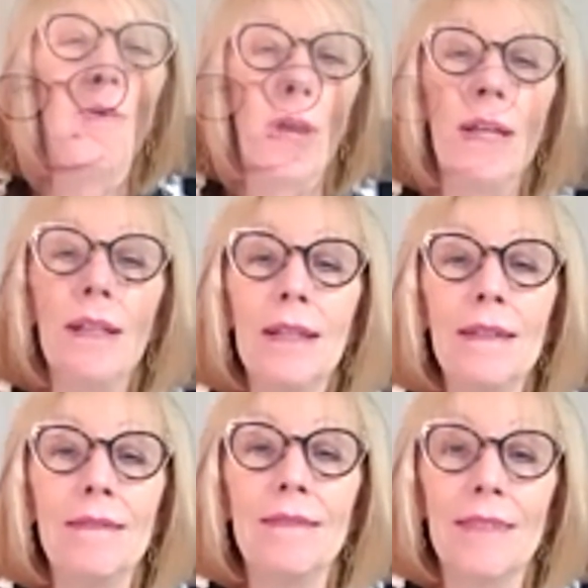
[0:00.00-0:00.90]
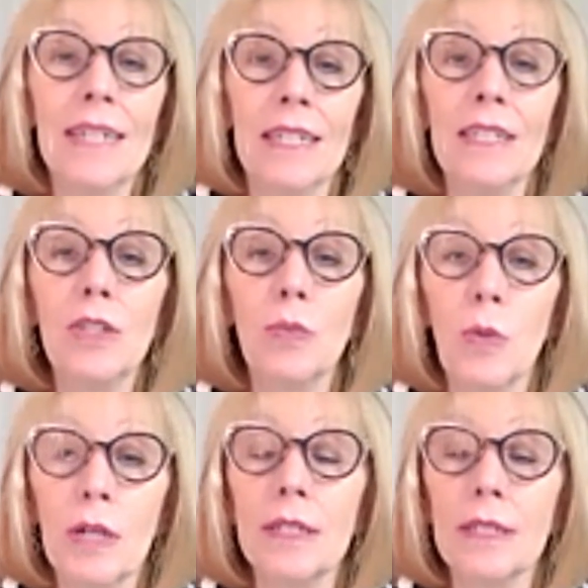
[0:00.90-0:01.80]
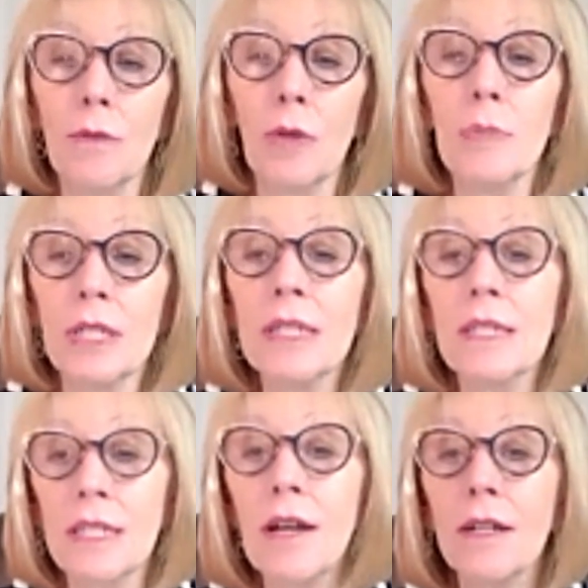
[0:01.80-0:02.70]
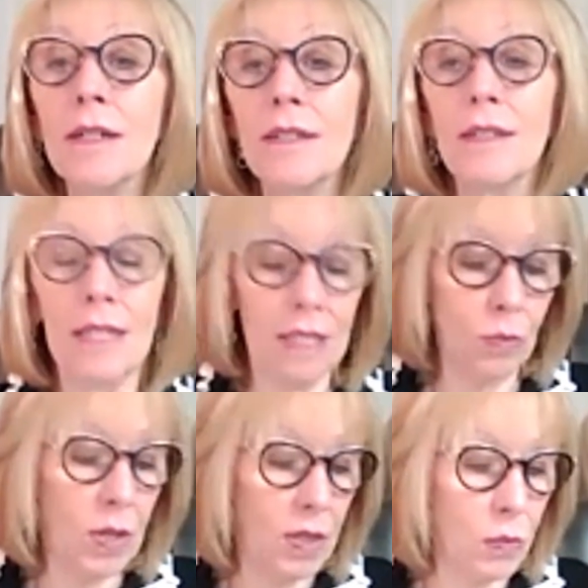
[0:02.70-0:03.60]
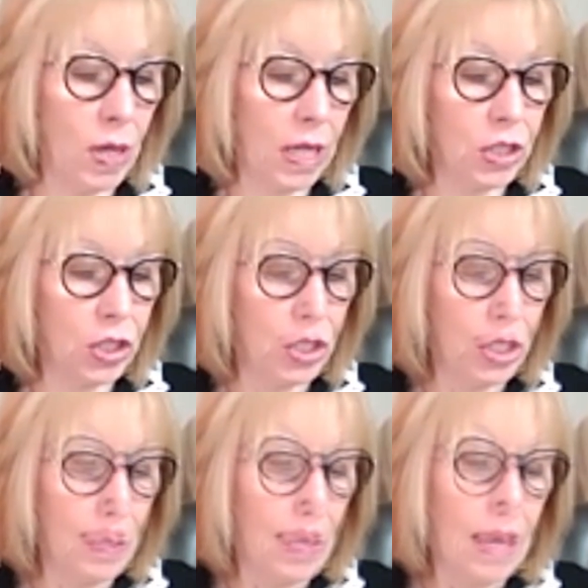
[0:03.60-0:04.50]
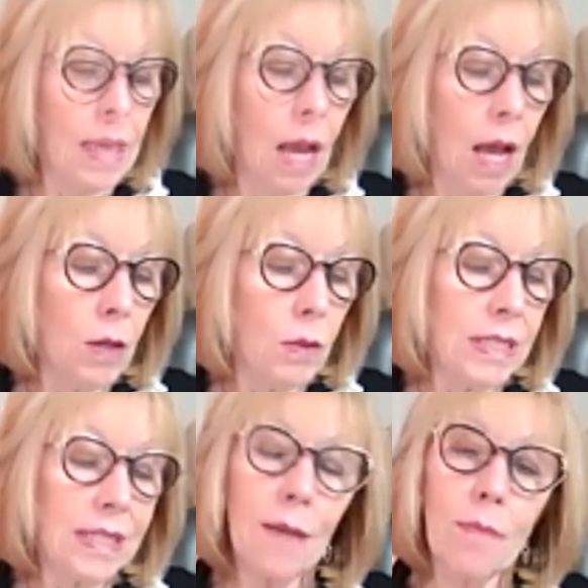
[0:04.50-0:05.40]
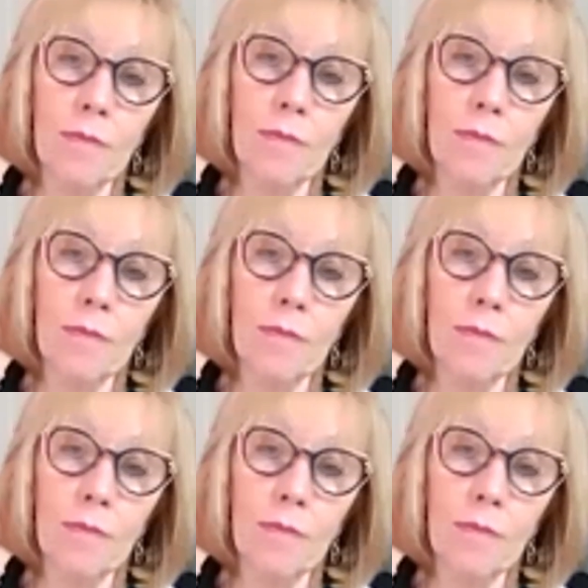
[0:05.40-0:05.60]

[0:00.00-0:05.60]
Well, that is where business starts, is with the relationships. And I always say,